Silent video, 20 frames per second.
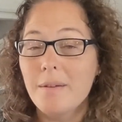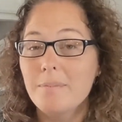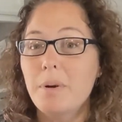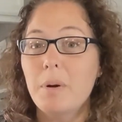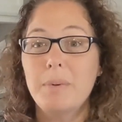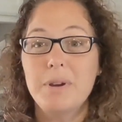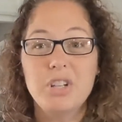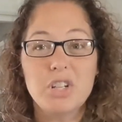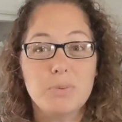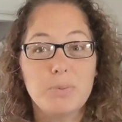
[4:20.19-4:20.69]

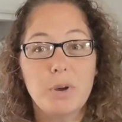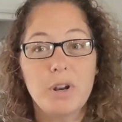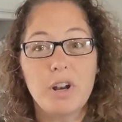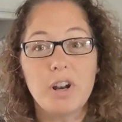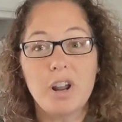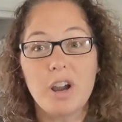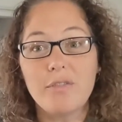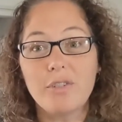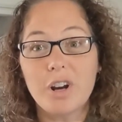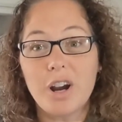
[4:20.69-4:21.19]
But we just put it
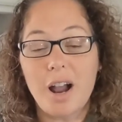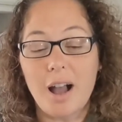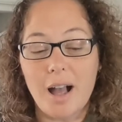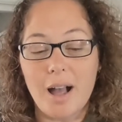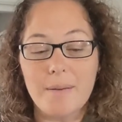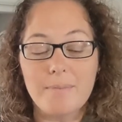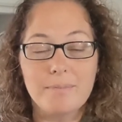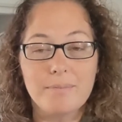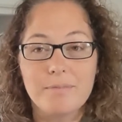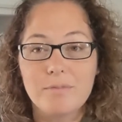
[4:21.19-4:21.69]

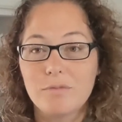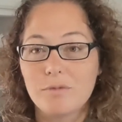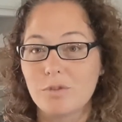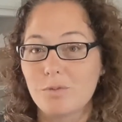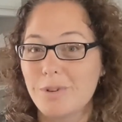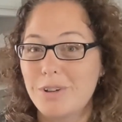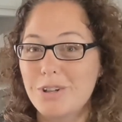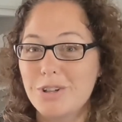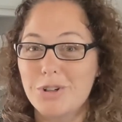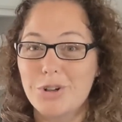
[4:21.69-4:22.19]
over,
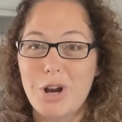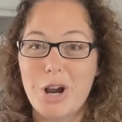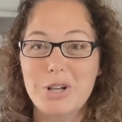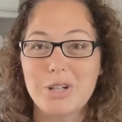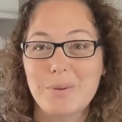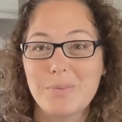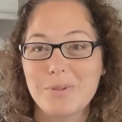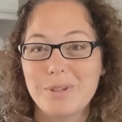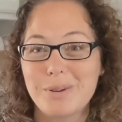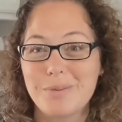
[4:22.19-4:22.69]
we just crush
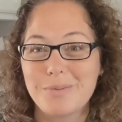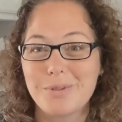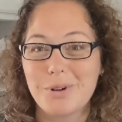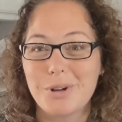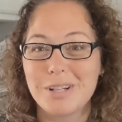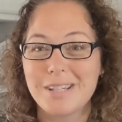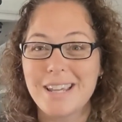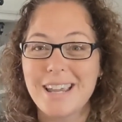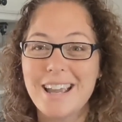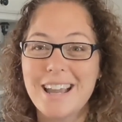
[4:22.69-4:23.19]
up some
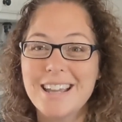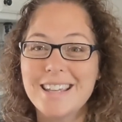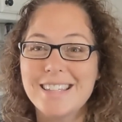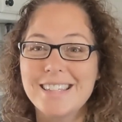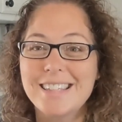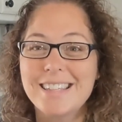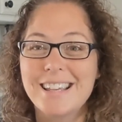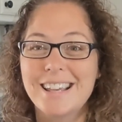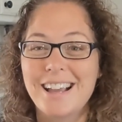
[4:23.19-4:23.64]
tortilla